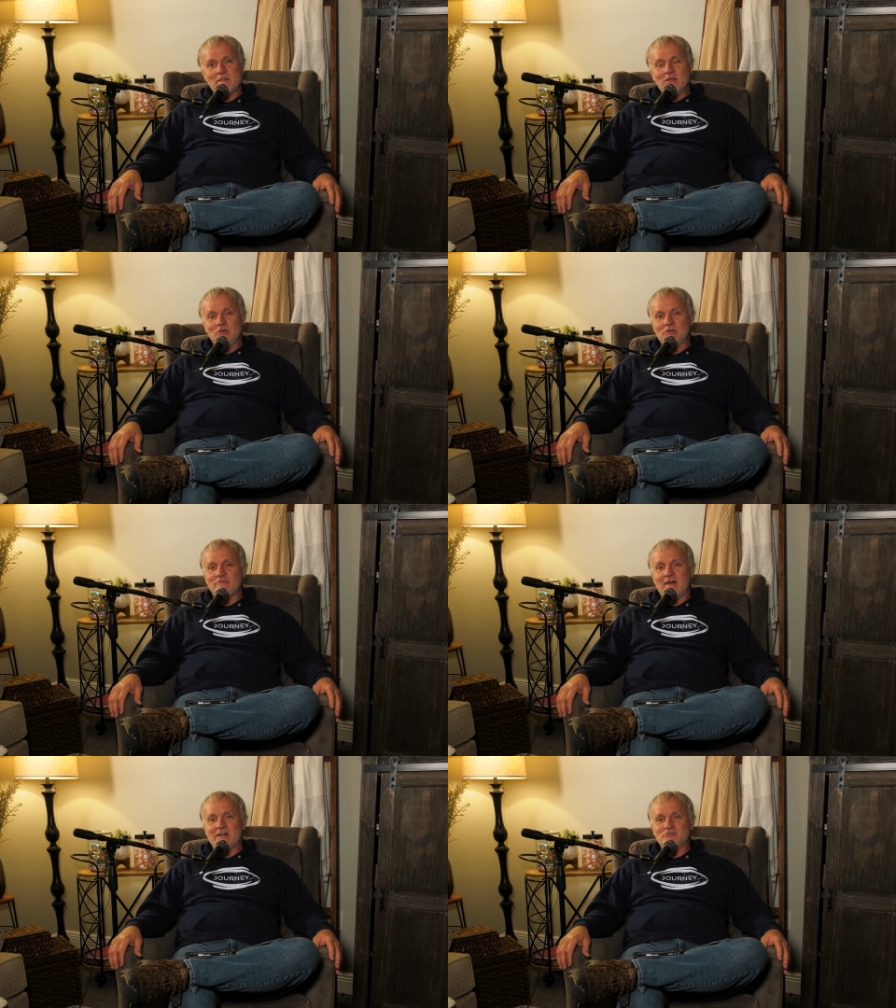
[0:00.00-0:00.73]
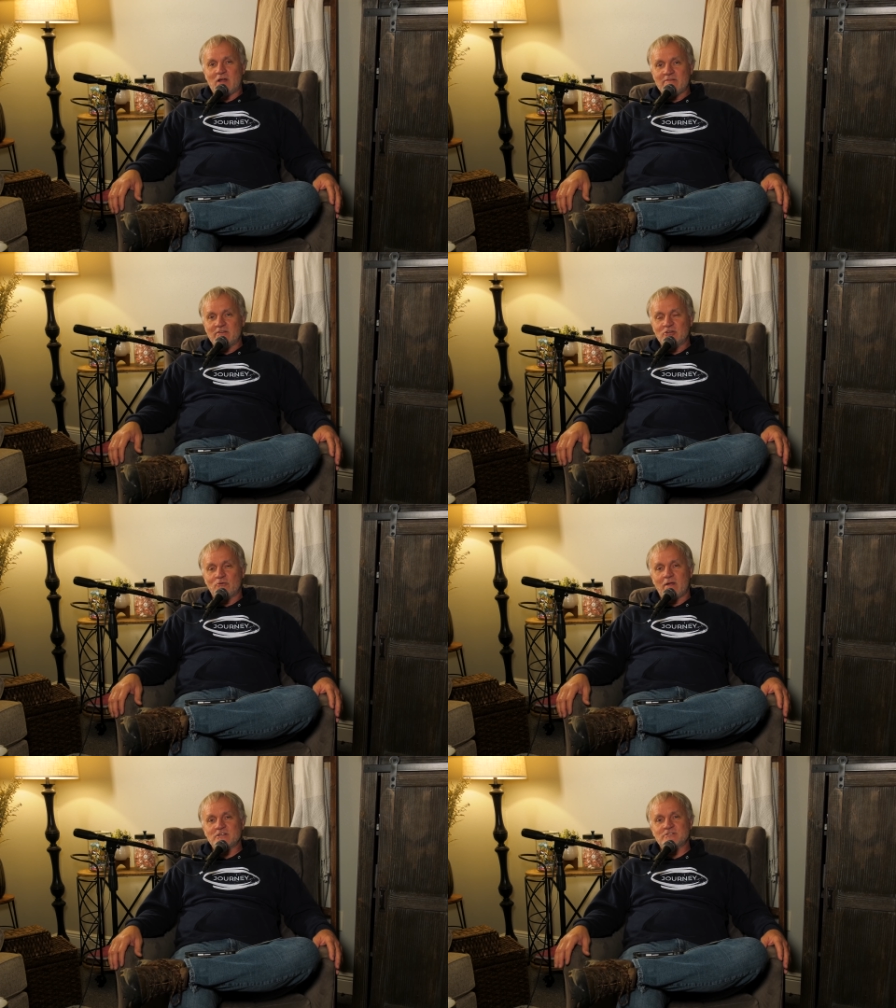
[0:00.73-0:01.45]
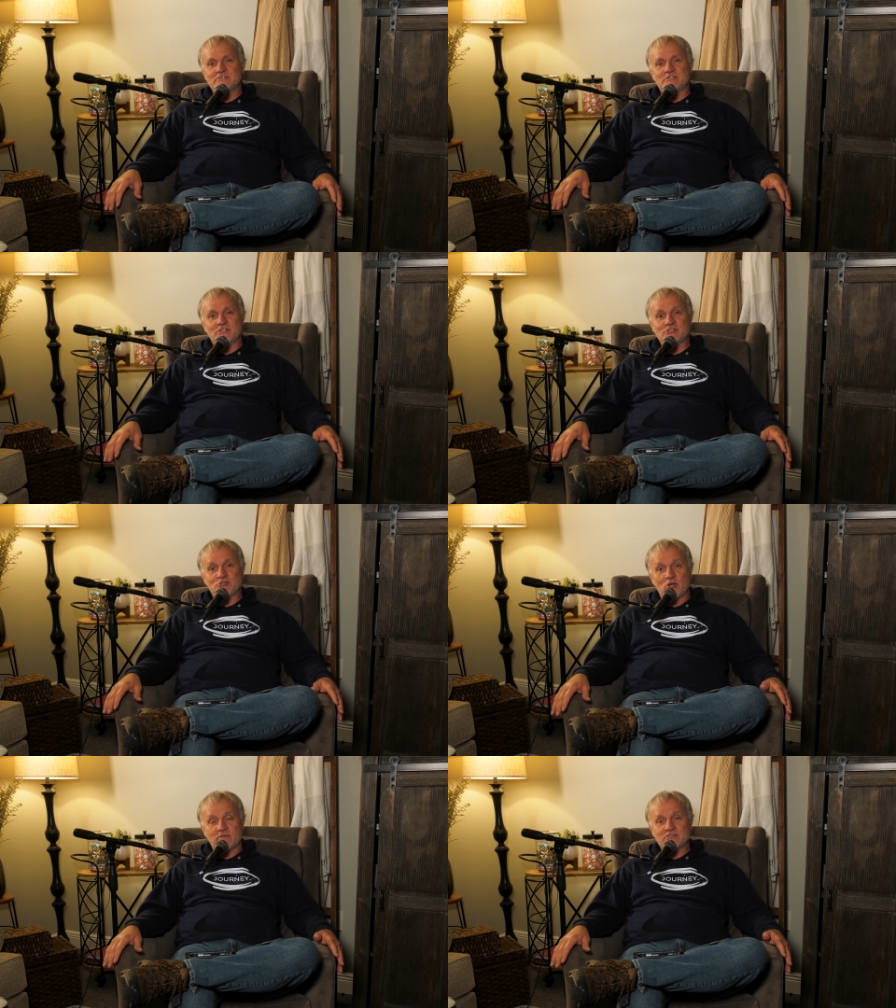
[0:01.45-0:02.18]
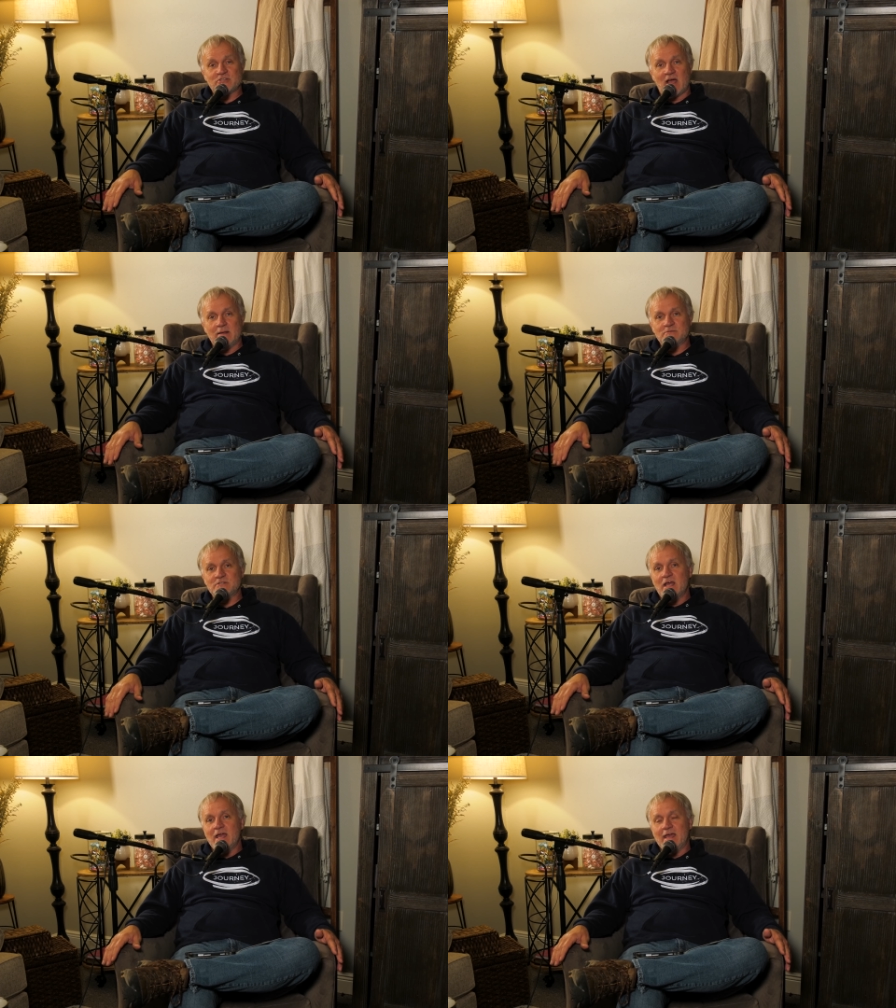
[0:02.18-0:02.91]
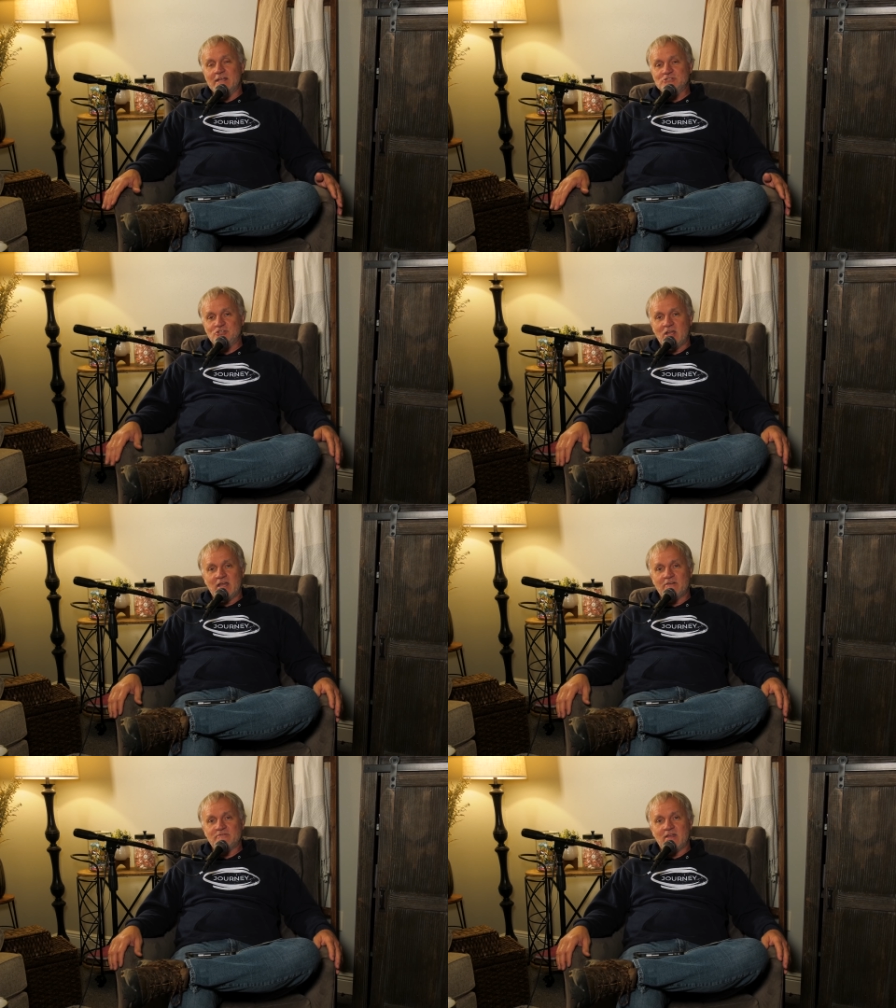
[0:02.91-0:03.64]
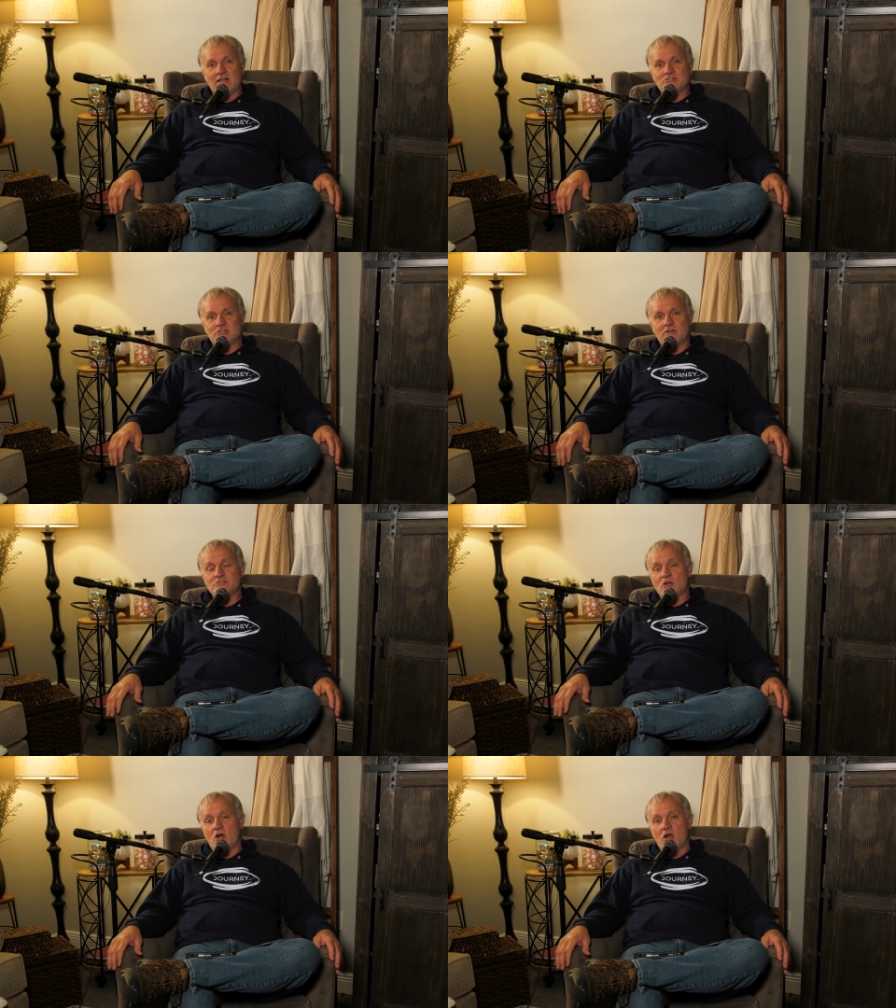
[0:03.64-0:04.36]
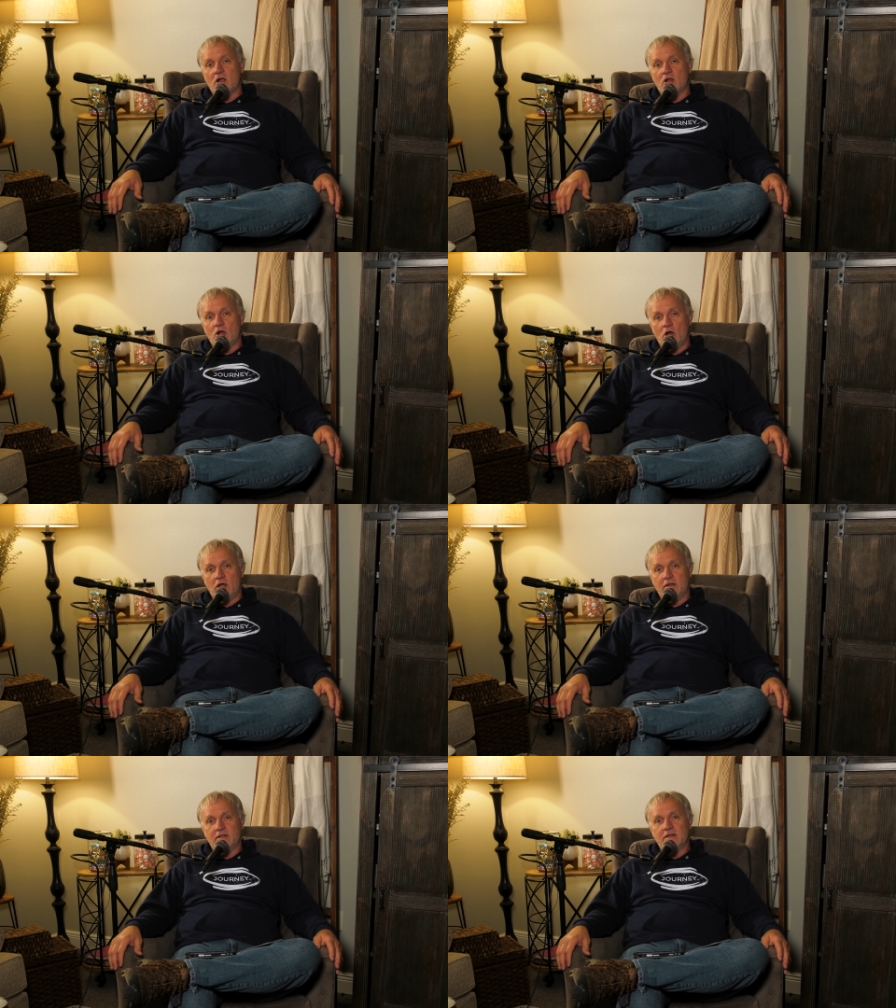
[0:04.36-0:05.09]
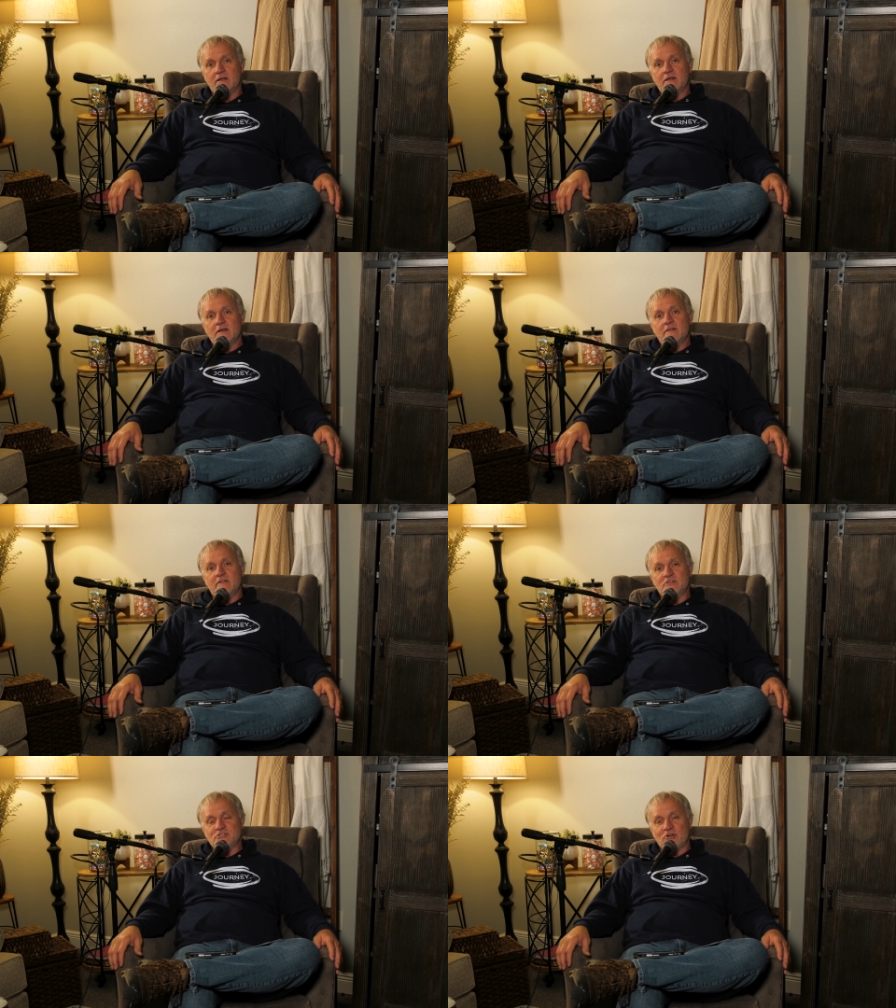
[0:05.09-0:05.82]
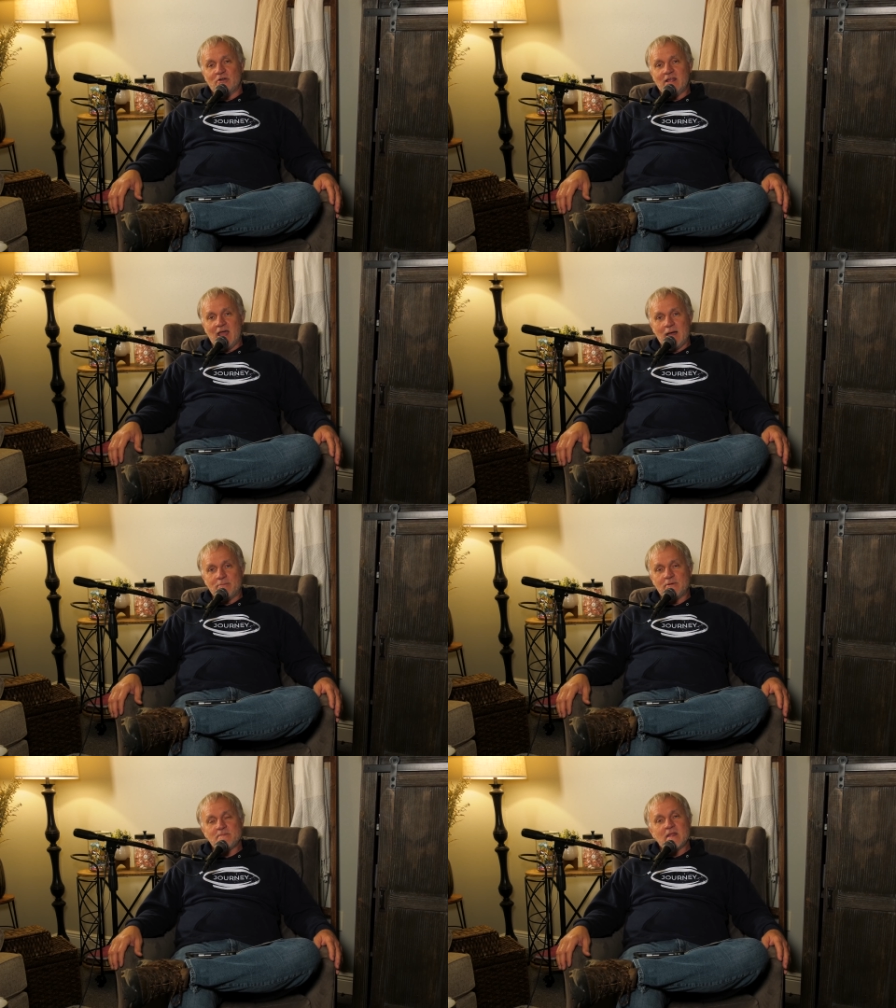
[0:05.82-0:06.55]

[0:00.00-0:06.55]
You can find driving directions and service times at jf.church or on the Journey app.